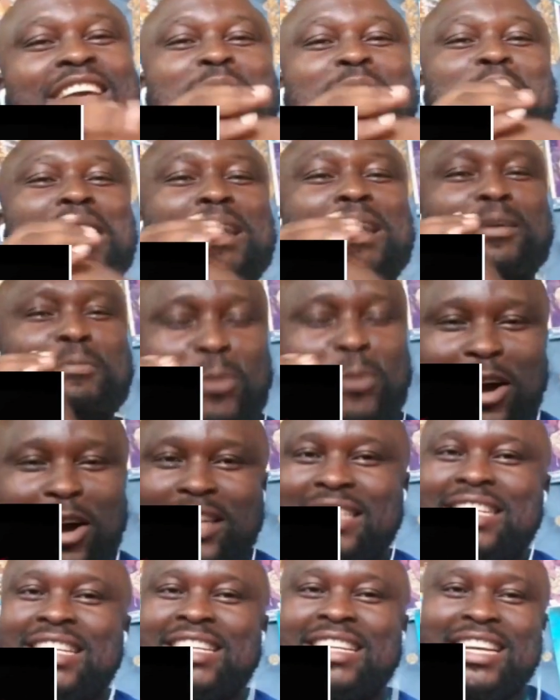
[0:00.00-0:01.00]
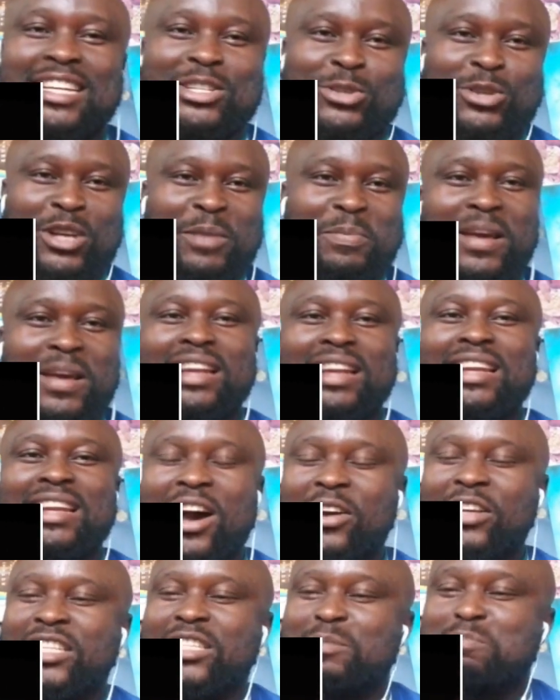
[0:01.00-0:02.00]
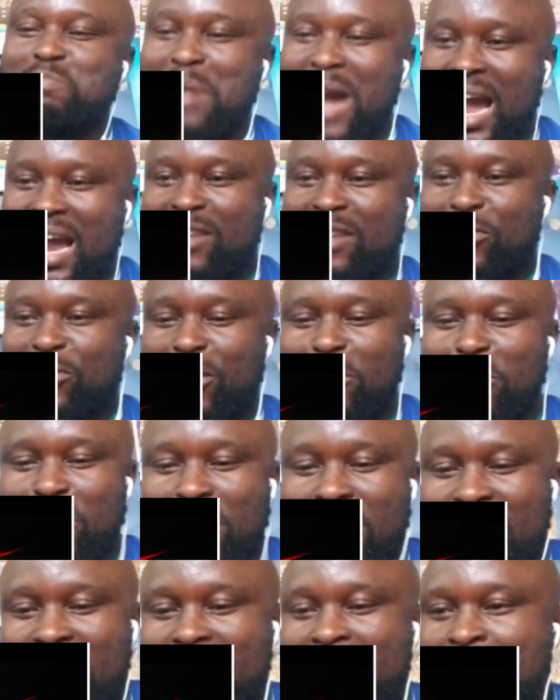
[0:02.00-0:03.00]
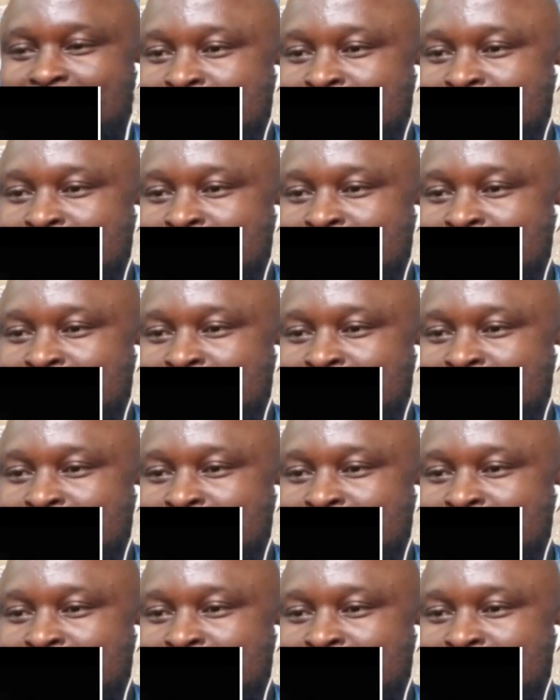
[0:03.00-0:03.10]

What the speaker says: My boy did a trip and now he's back from what?